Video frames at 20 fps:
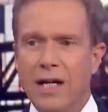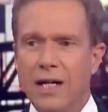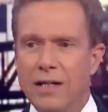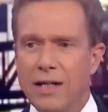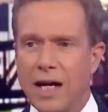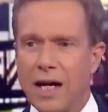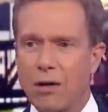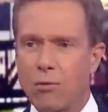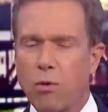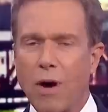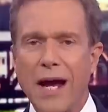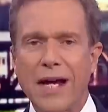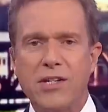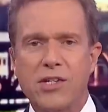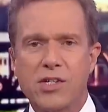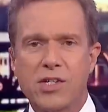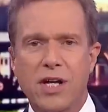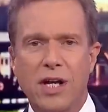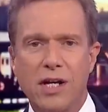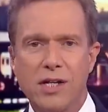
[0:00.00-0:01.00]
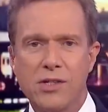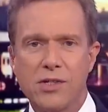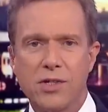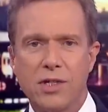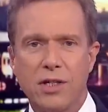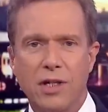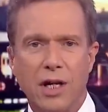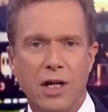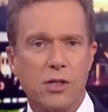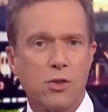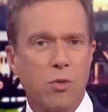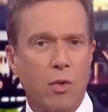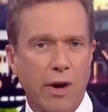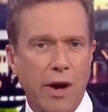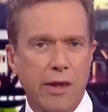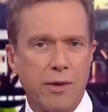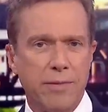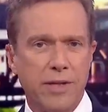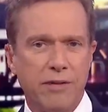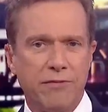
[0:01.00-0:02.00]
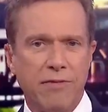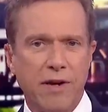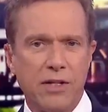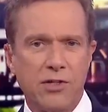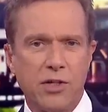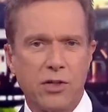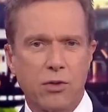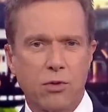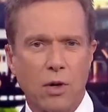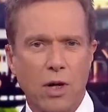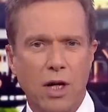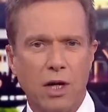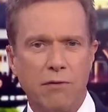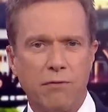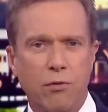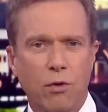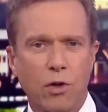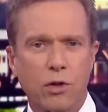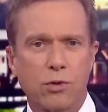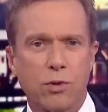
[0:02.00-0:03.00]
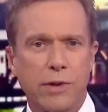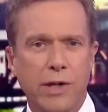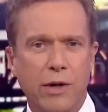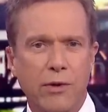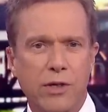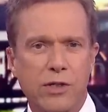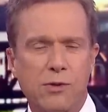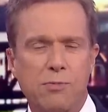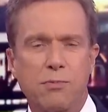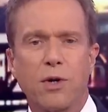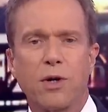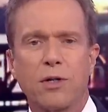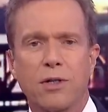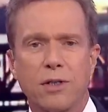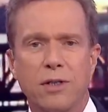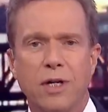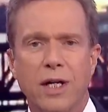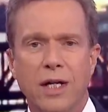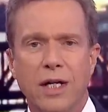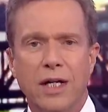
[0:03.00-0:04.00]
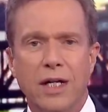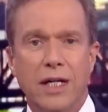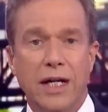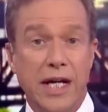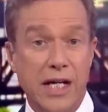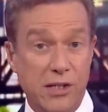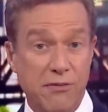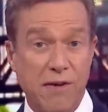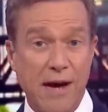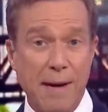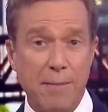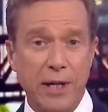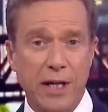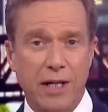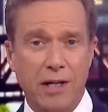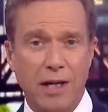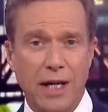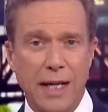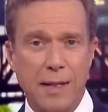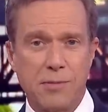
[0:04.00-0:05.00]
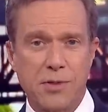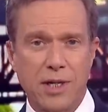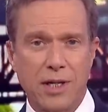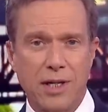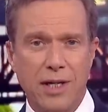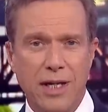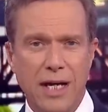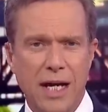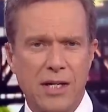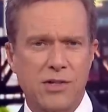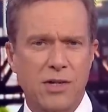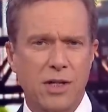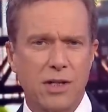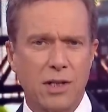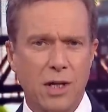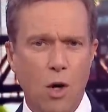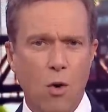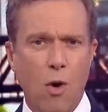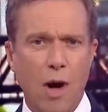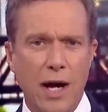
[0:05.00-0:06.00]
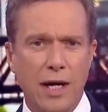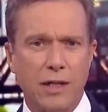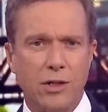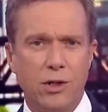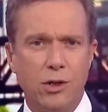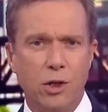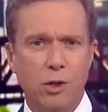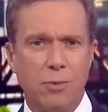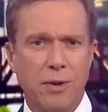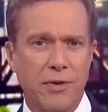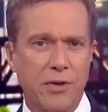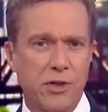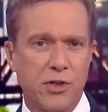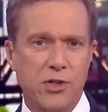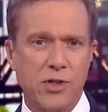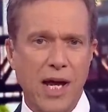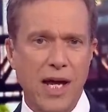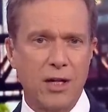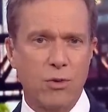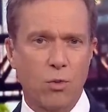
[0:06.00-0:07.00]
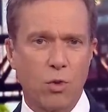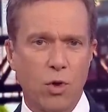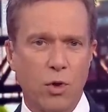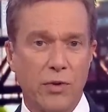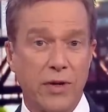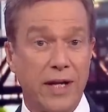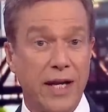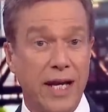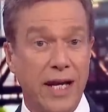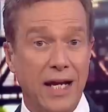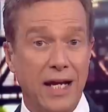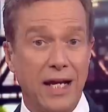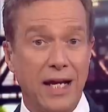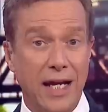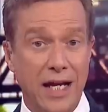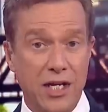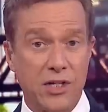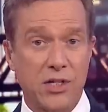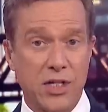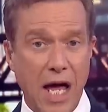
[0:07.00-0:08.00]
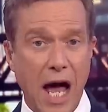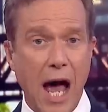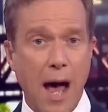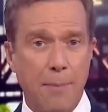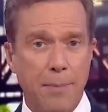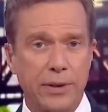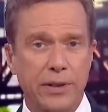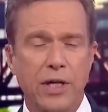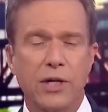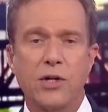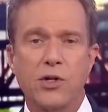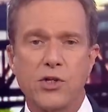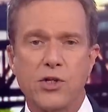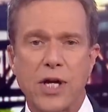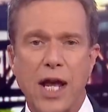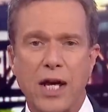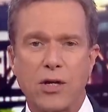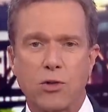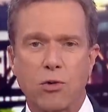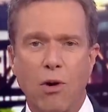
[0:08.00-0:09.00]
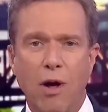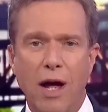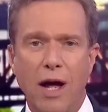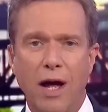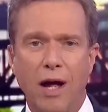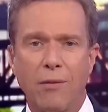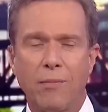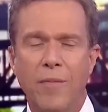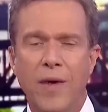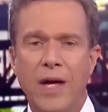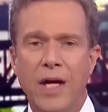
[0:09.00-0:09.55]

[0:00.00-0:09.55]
Now, Wright's cousin is one of the men facing trial for Trenary's murder. His family claims that he has a low IQ, but the state ruled that he is competent to stand trial.